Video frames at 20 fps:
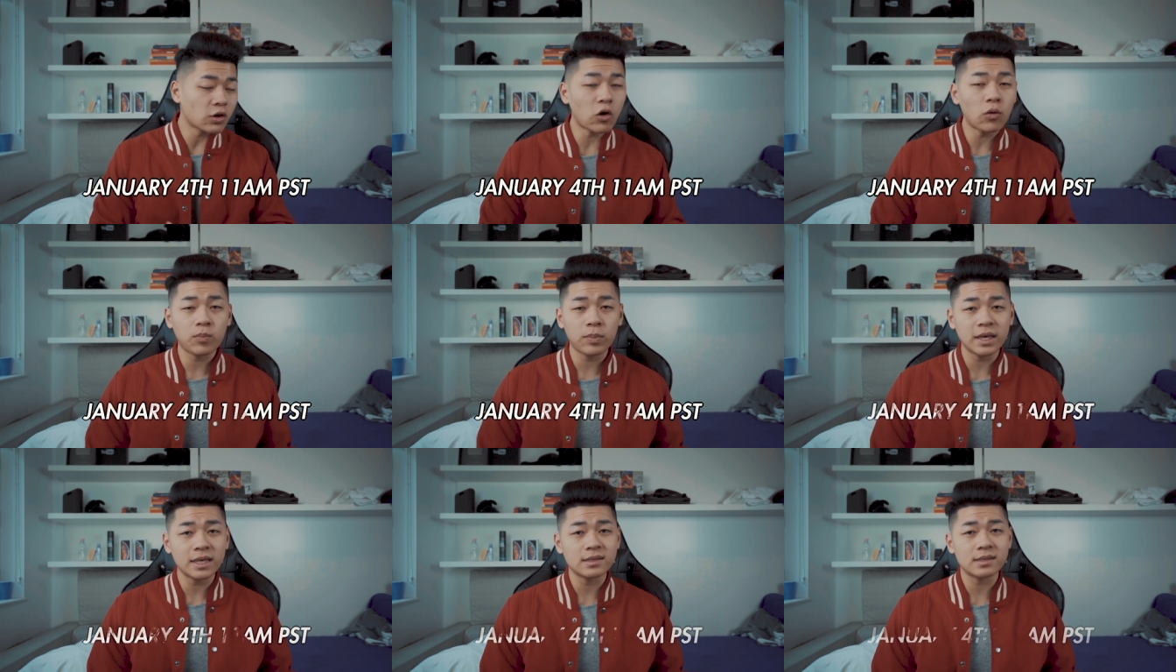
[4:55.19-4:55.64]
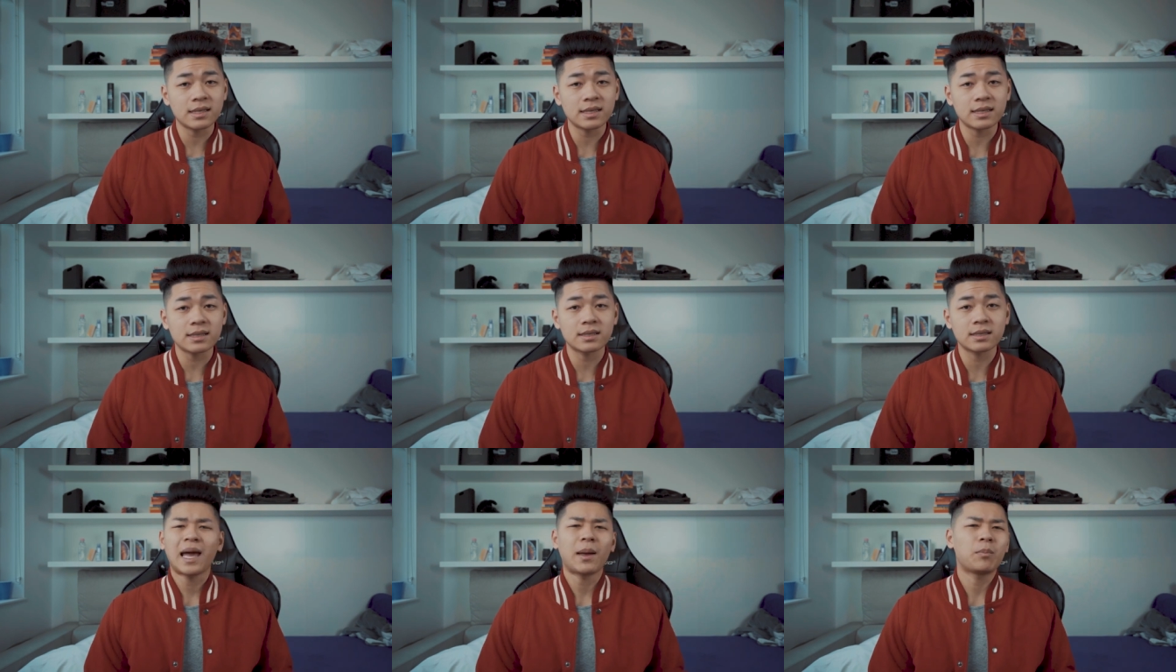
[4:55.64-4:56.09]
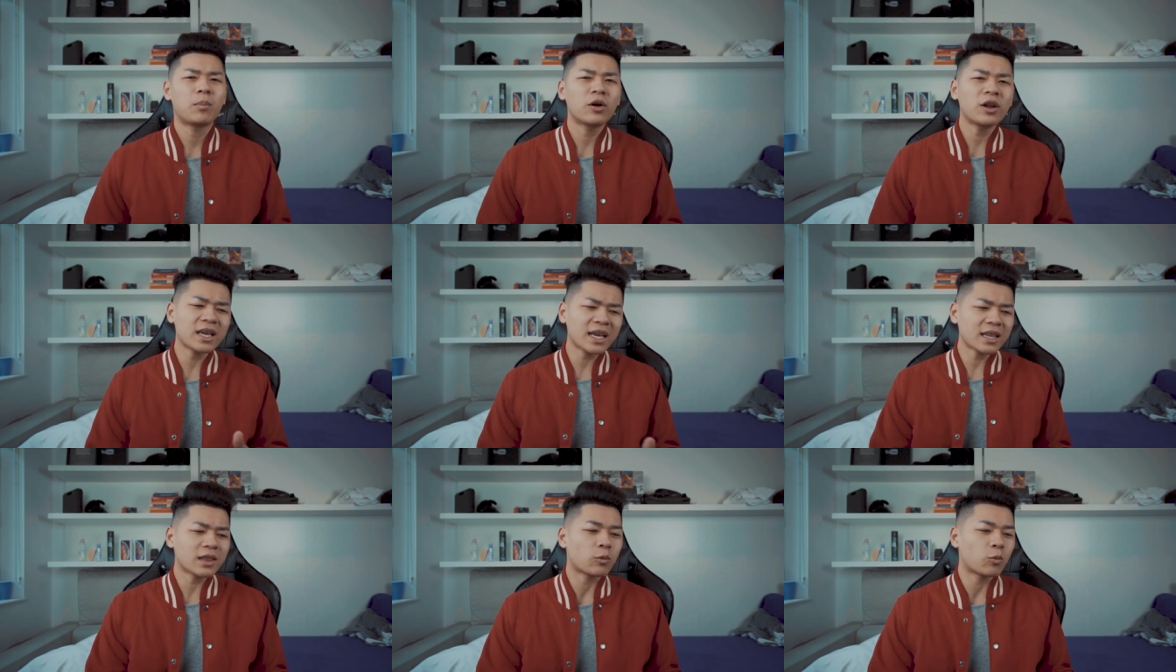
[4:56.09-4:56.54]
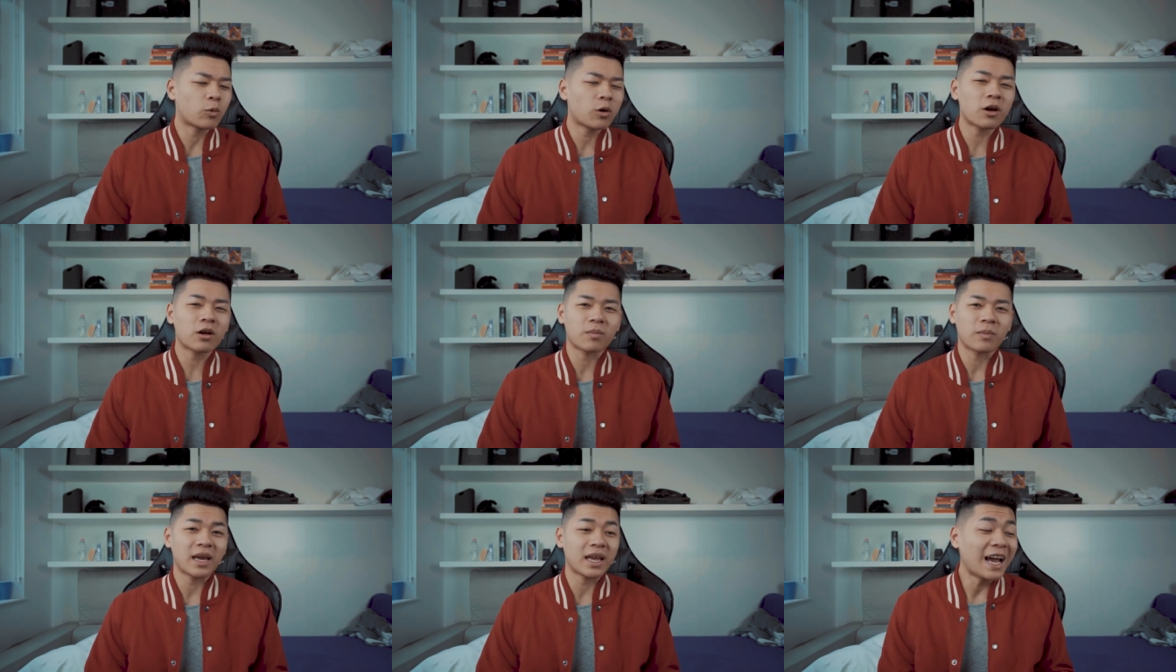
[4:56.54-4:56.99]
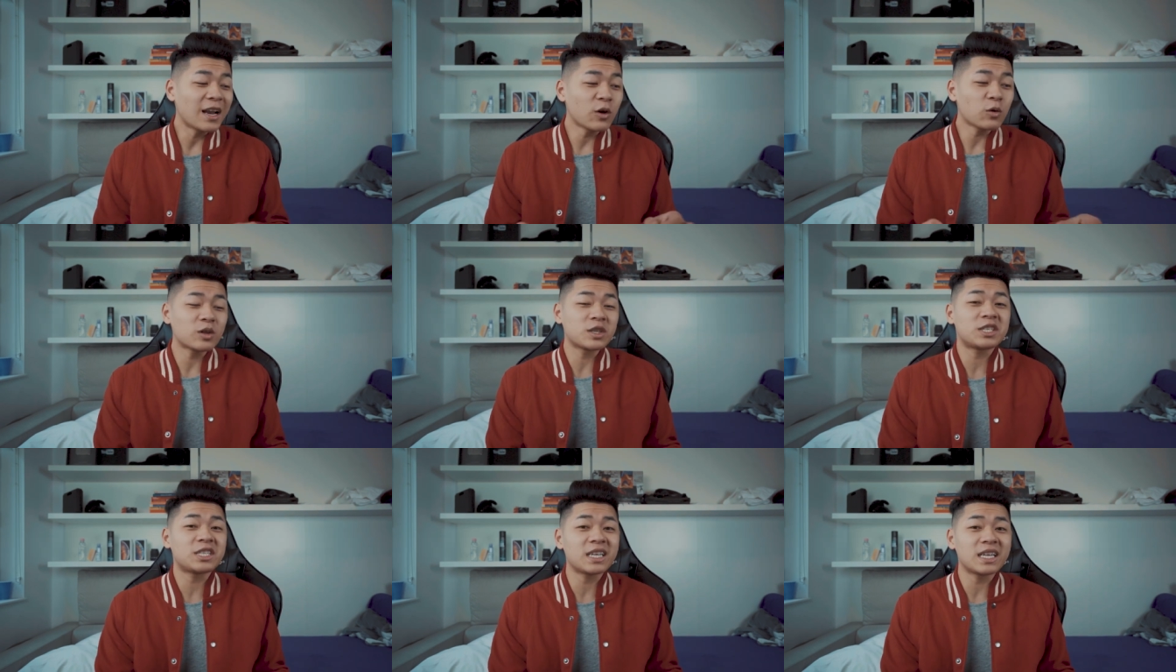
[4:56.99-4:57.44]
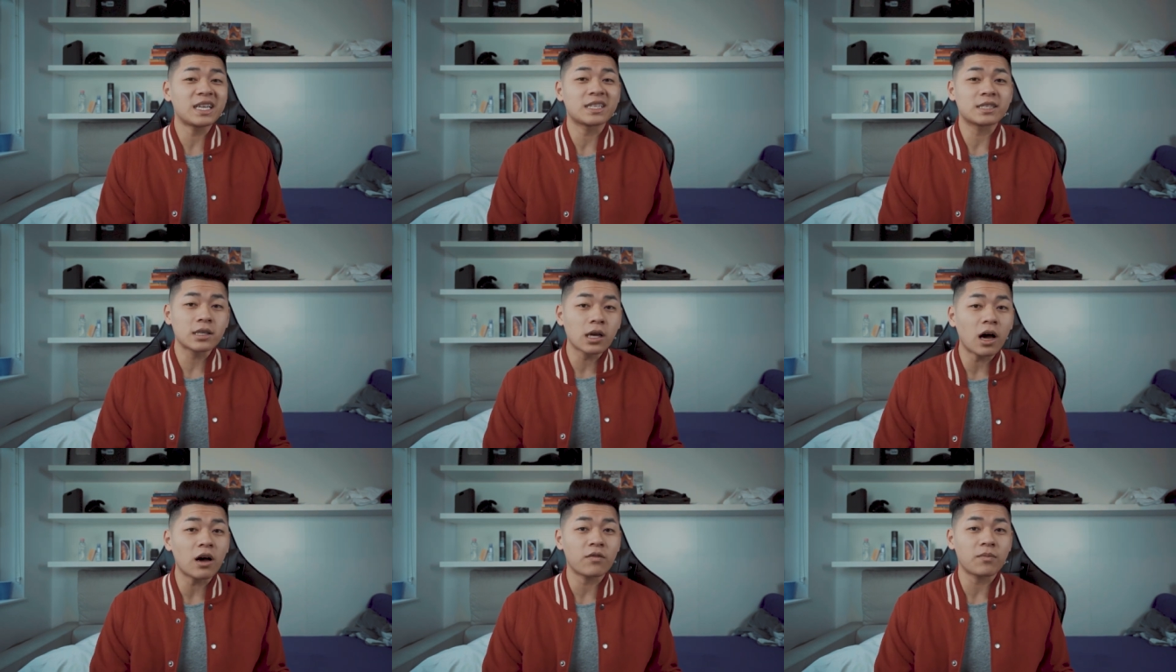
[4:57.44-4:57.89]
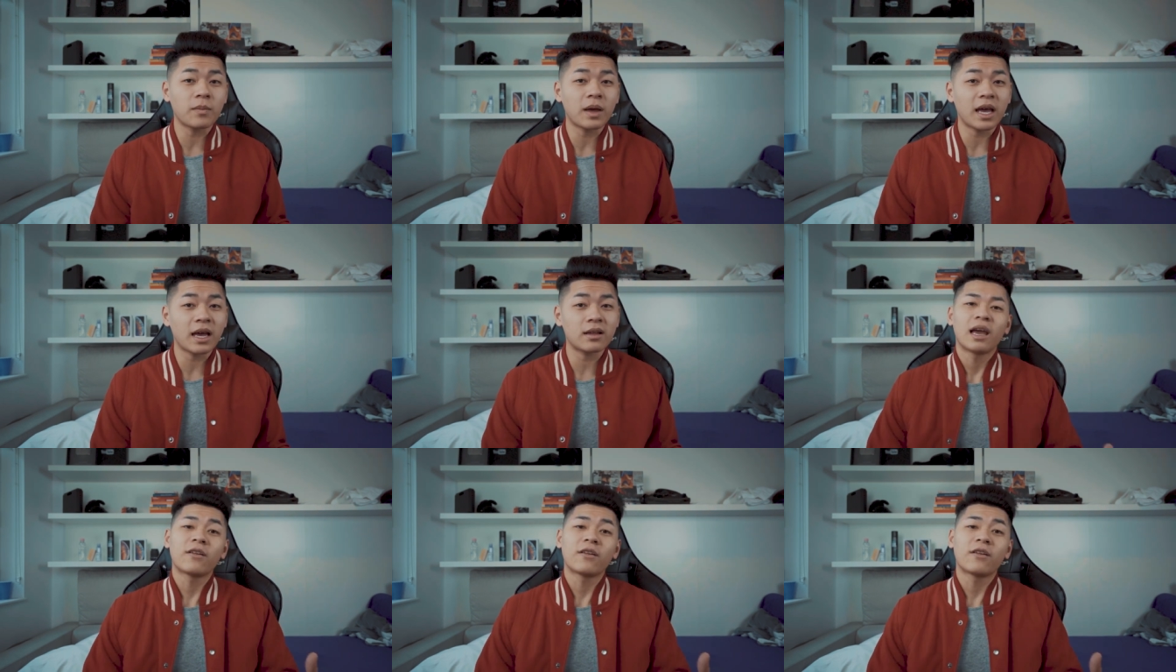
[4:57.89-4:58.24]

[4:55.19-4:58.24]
dope pieces and putting in the work, man. I know this shit is tough, man.